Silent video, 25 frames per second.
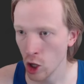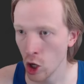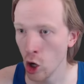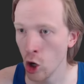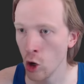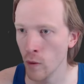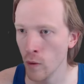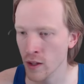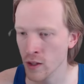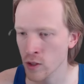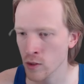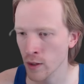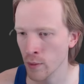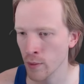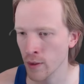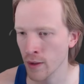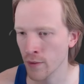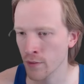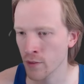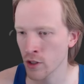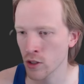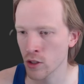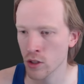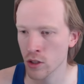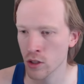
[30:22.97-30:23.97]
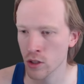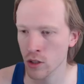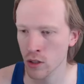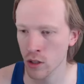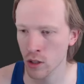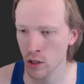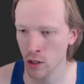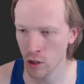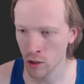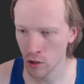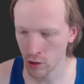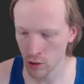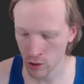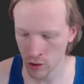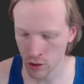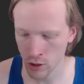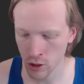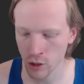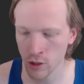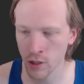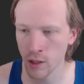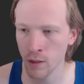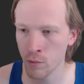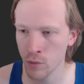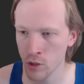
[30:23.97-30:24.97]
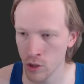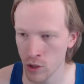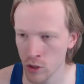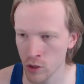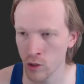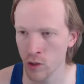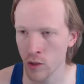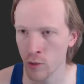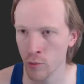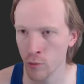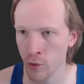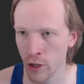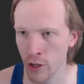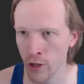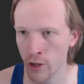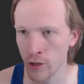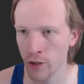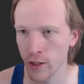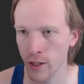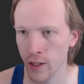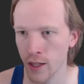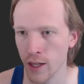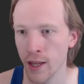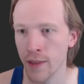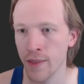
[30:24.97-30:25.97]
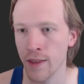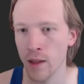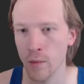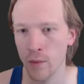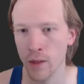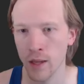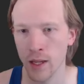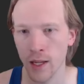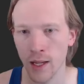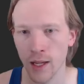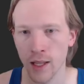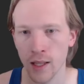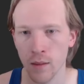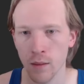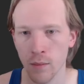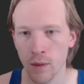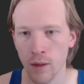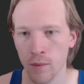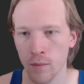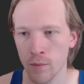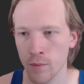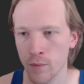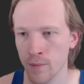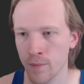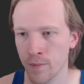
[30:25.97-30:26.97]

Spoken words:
Oh, that's right. We have to turn them to their priority, and then we can add them up.